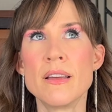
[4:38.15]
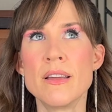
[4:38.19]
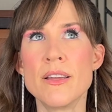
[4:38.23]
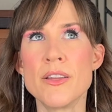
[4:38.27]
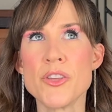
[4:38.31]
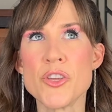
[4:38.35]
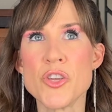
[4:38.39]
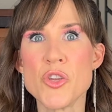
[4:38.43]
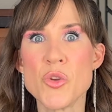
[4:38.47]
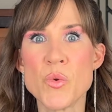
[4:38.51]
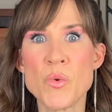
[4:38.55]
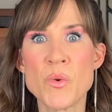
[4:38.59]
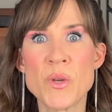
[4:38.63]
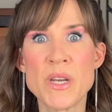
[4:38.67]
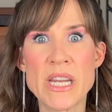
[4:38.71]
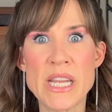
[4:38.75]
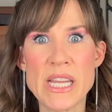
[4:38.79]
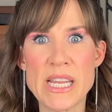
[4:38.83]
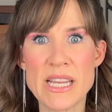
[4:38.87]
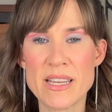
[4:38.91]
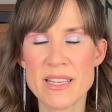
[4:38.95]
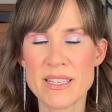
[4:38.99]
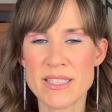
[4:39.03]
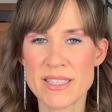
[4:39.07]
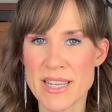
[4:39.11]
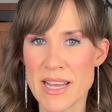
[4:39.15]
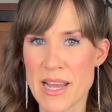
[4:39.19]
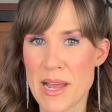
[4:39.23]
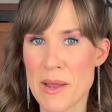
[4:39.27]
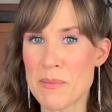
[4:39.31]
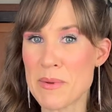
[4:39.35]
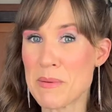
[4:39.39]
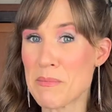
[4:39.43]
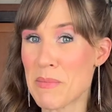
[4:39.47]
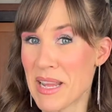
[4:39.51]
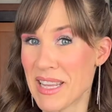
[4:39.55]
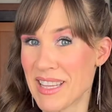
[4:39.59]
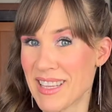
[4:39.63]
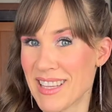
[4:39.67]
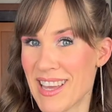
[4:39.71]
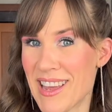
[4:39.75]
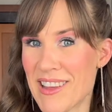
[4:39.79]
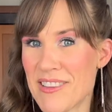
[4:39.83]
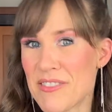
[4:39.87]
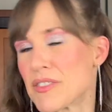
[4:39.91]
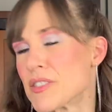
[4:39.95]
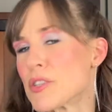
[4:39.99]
unique time in my life.